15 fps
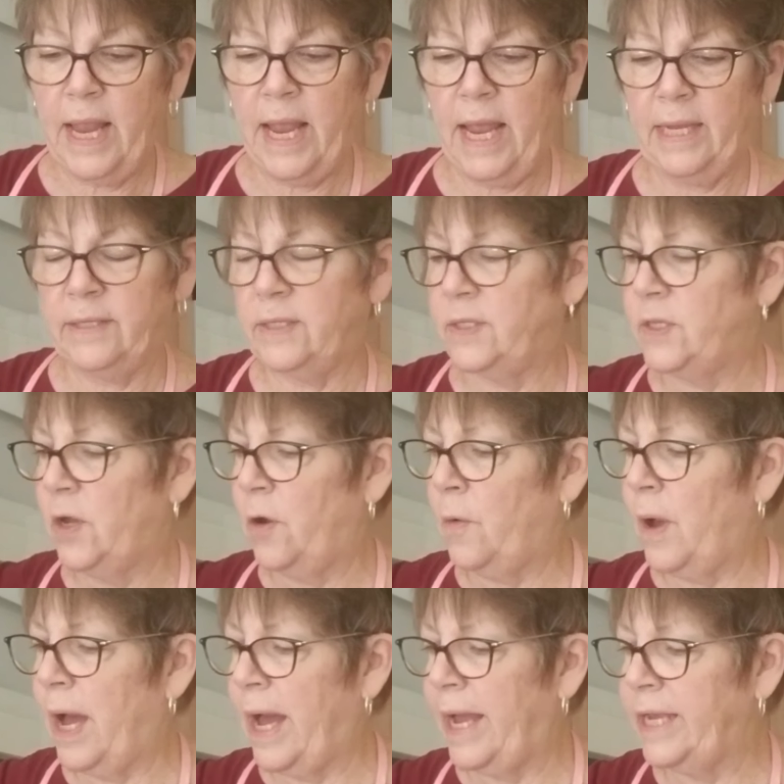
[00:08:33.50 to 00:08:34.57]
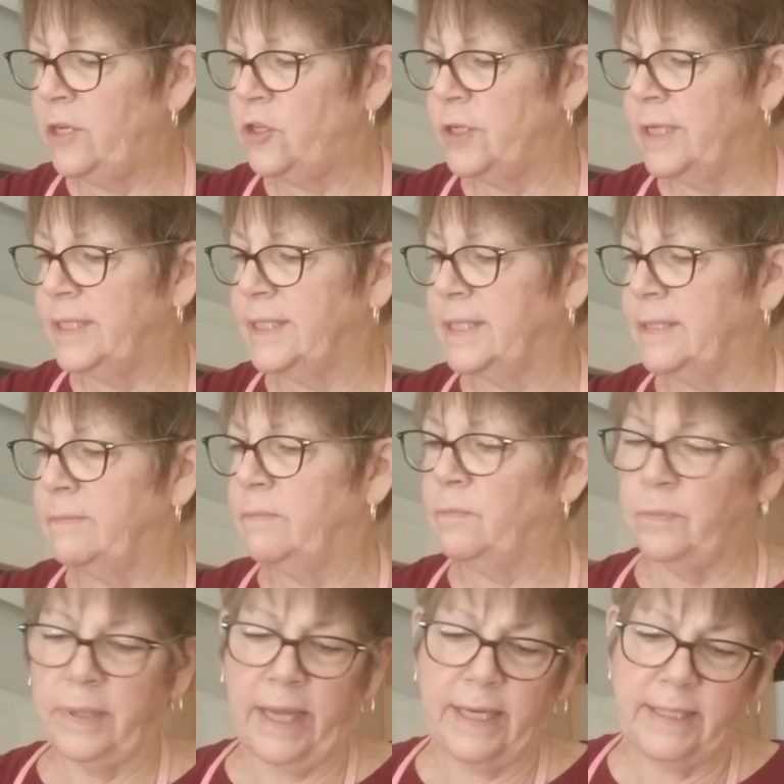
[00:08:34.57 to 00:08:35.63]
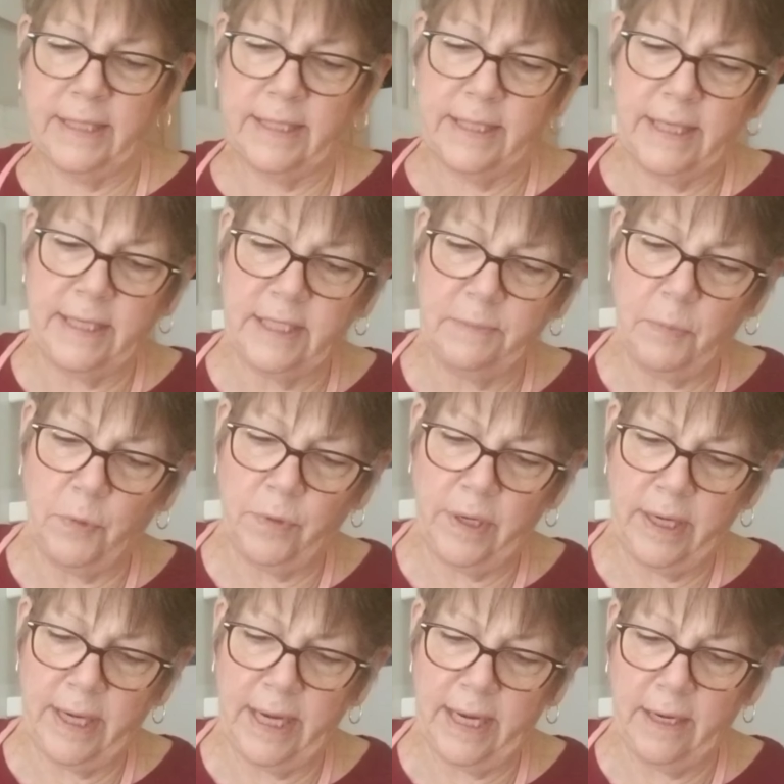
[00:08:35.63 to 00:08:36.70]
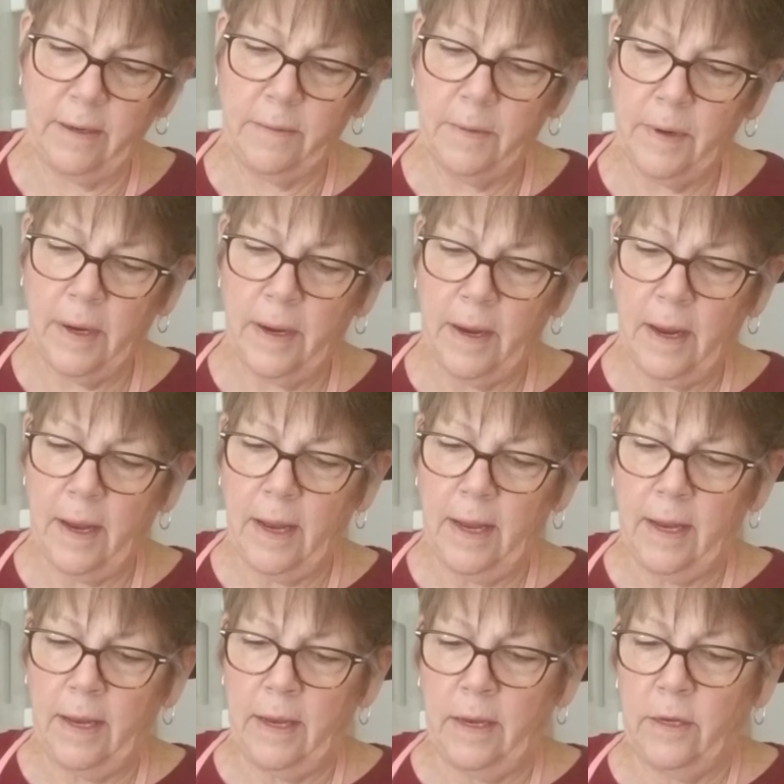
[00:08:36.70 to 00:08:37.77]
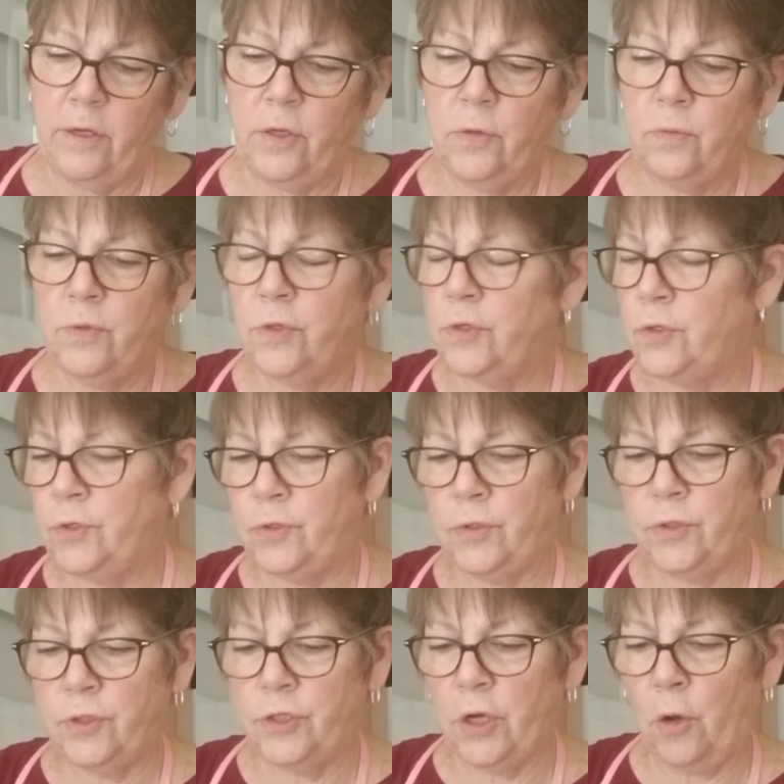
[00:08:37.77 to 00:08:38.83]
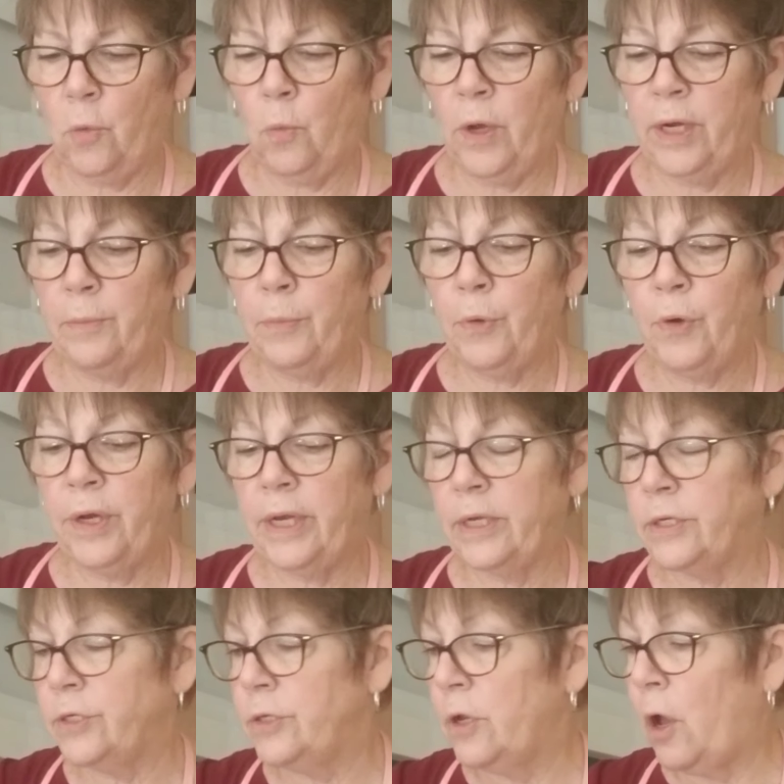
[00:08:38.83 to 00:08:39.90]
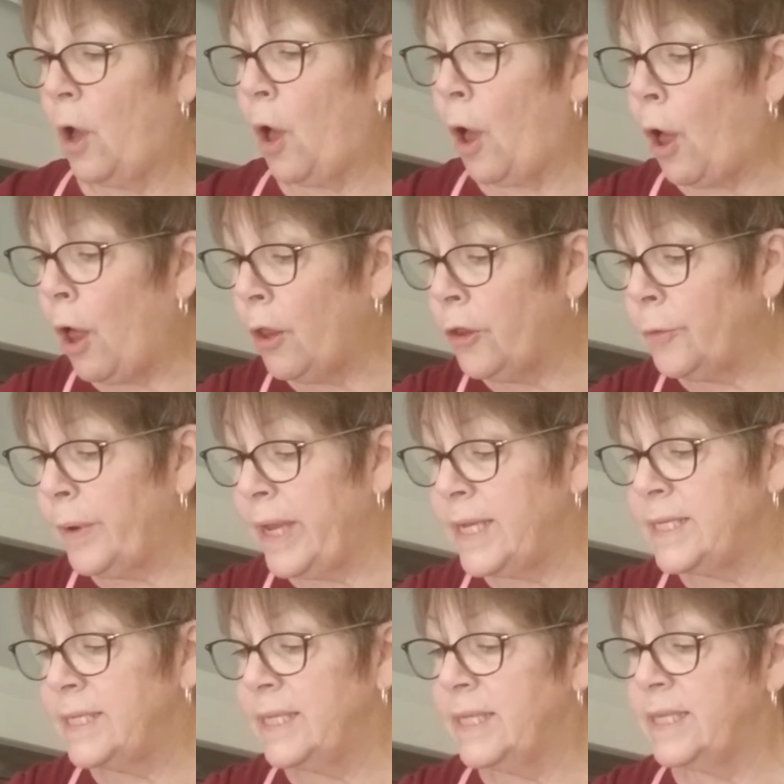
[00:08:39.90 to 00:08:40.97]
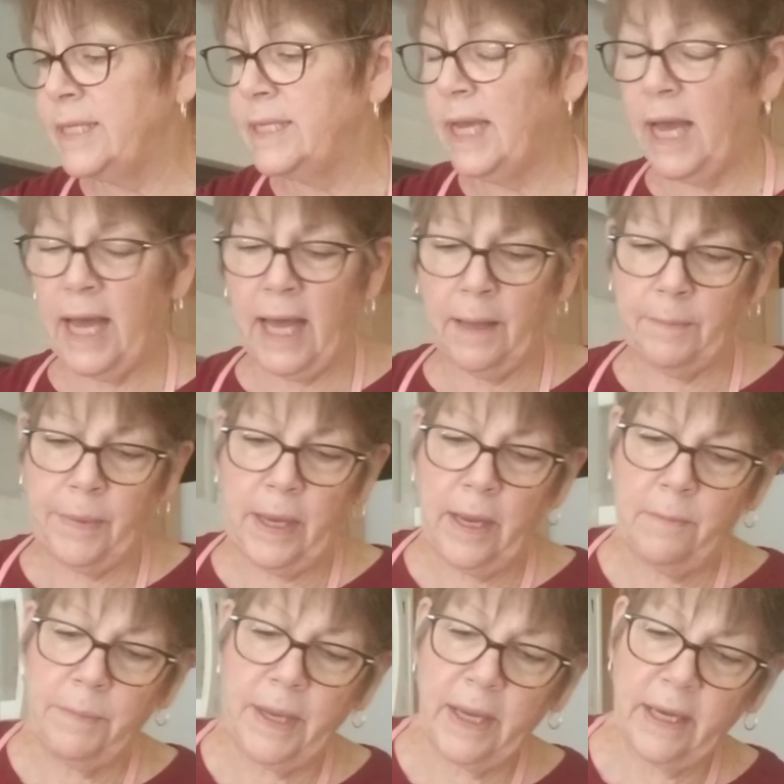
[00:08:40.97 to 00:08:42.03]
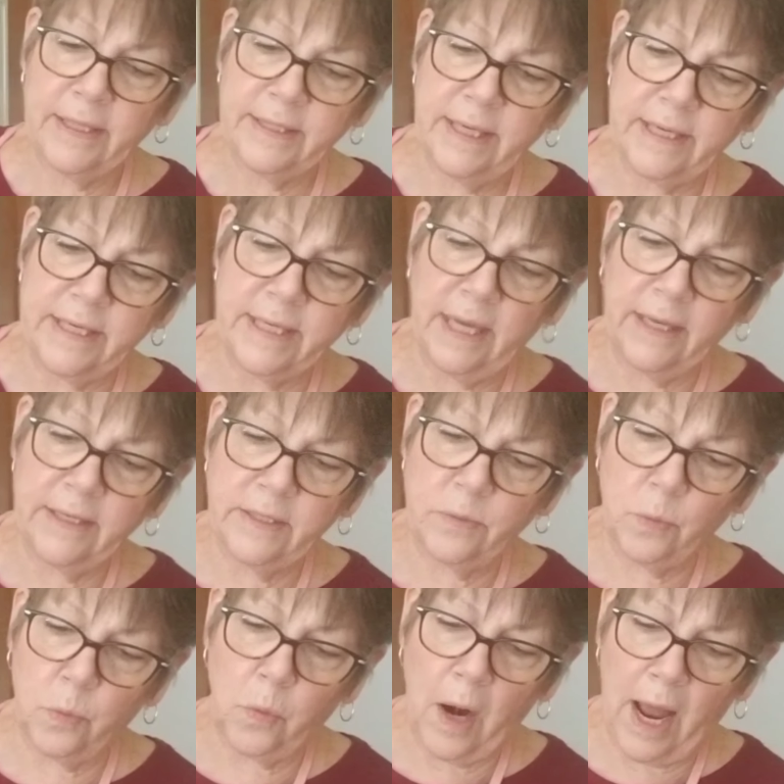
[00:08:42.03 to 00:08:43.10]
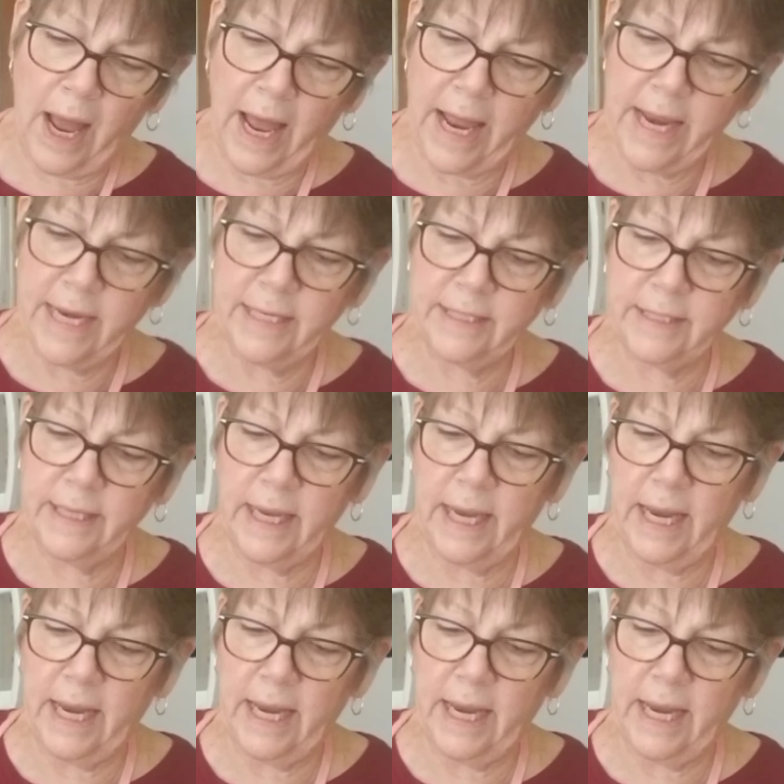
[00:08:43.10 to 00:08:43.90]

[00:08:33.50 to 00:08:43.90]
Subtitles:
And so I just like to teaspoon it in. You don't want to put it all the way to the top because it does rise.